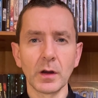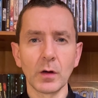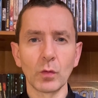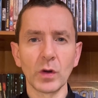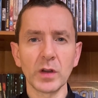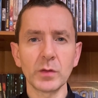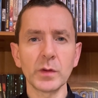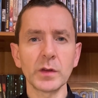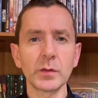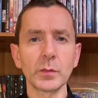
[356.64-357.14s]

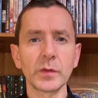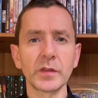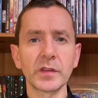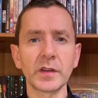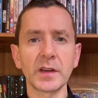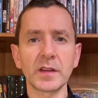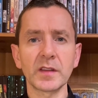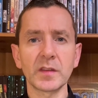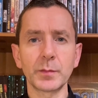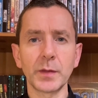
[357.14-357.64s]
Rickman was an
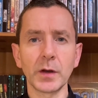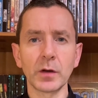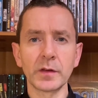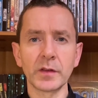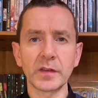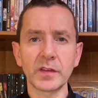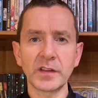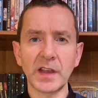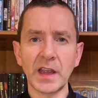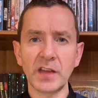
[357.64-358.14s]

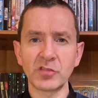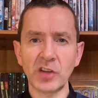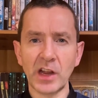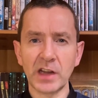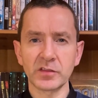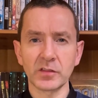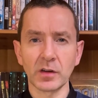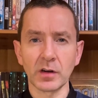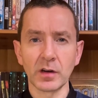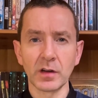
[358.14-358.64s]
experienced stage
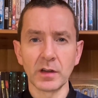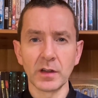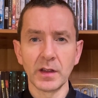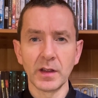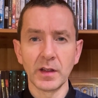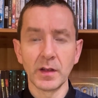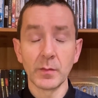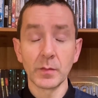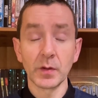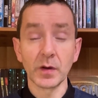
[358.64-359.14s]
actor,
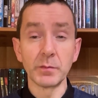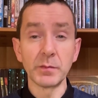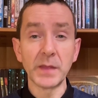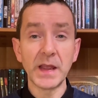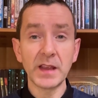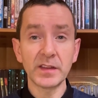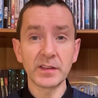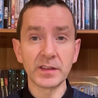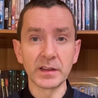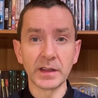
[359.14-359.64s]
but
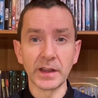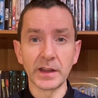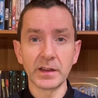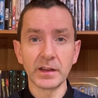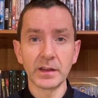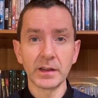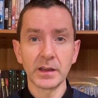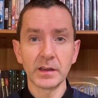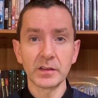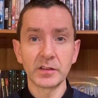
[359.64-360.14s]
amazingly,
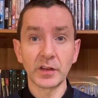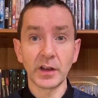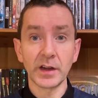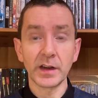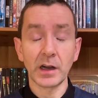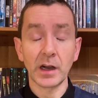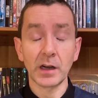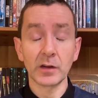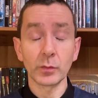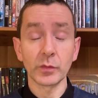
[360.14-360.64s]
Die
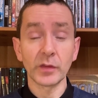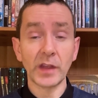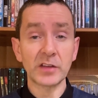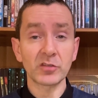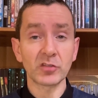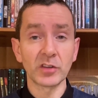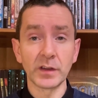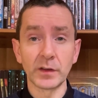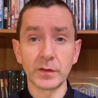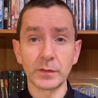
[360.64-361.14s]
Hard was
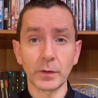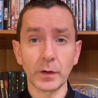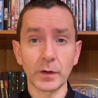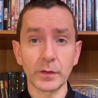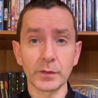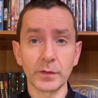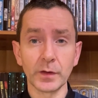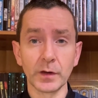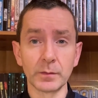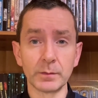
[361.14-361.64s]
actually his
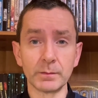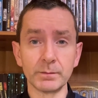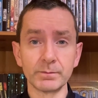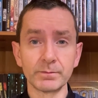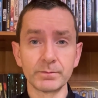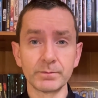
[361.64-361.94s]
first film.